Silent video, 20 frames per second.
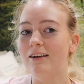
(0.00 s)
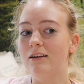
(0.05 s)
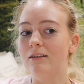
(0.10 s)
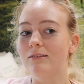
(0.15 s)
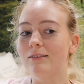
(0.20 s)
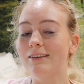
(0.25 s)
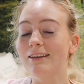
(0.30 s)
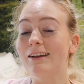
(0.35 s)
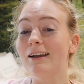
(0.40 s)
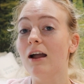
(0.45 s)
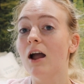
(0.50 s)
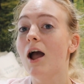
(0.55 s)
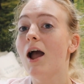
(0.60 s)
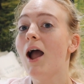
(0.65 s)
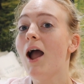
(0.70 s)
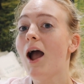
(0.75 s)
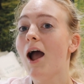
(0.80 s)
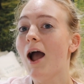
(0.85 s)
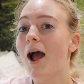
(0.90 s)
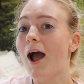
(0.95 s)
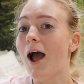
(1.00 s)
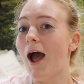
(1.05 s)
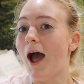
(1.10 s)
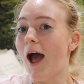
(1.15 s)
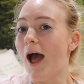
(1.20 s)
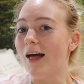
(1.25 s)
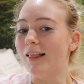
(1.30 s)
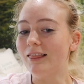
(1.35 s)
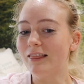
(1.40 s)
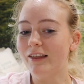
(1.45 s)
I was like,
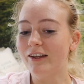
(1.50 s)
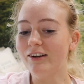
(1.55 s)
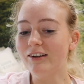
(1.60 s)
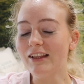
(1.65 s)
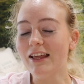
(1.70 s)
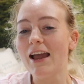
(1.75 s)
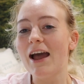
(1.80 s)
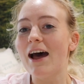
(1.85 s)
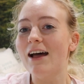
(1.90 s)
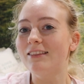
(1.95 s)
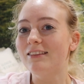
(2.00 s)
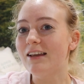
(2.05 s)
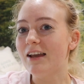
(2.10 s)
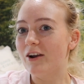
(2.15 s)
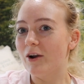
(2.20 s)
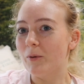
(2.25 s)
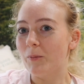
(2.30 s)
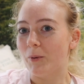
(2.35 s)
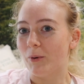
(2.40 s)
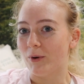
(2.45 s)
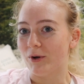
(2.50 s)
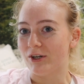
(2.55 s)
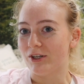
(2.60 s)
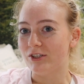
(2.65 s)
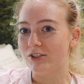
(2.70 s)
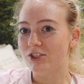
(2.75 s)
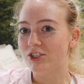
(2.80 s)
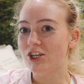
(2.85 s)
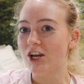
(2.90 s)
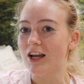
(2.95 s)
literally at the
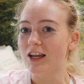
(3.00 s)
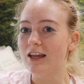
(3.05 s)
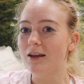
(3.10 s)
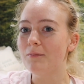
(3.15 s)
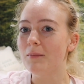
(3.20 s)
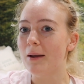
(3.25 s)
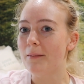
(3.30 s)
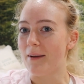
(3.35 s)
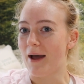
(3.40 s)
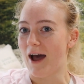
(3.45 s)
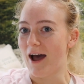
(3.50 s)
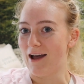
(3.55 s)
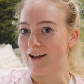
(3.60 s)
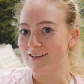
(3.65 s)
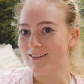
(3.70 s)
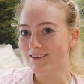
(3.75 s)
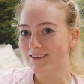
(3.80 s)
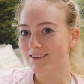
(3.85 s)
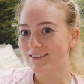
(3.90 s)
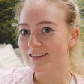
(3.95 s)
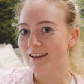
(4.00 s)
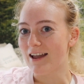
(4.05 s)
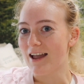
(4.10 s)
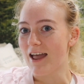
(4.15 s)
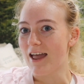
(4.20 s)
airport checking my bags,